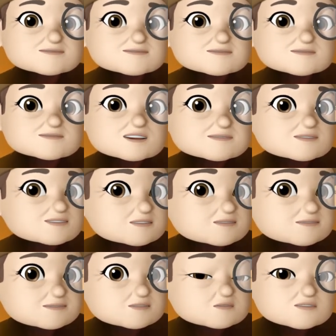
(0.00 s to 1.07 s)
I mean,
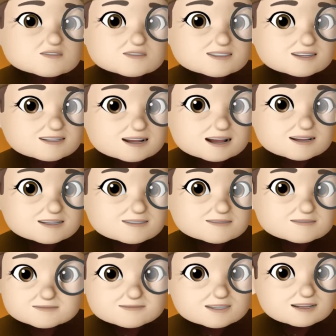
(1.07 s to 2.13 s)
the world is kind
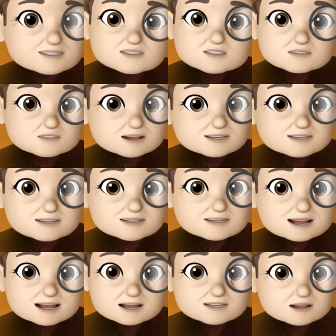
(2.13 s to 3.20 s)
of integrated
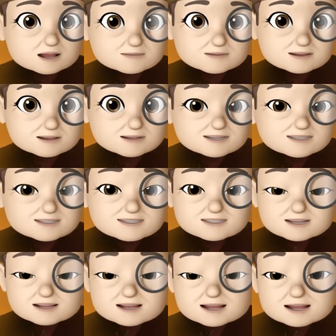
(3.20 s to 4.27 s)
economically,
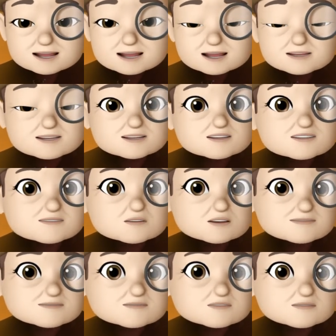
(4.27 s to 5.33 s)
and
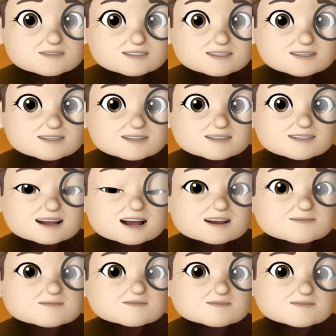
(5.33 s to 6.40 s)
smartphone sales,
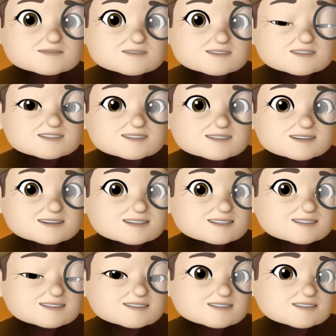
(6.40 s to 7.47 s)
Apple
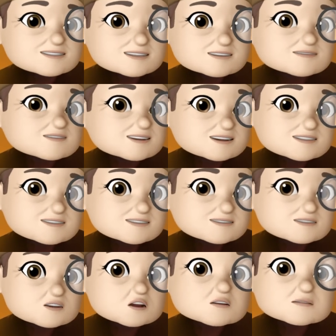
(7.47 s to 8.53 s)
is every year
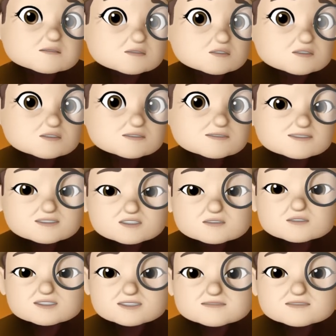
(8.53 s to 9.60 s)
no more than
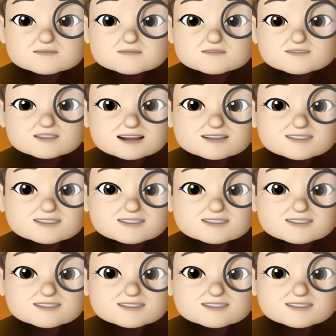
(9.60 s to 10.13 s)
23%.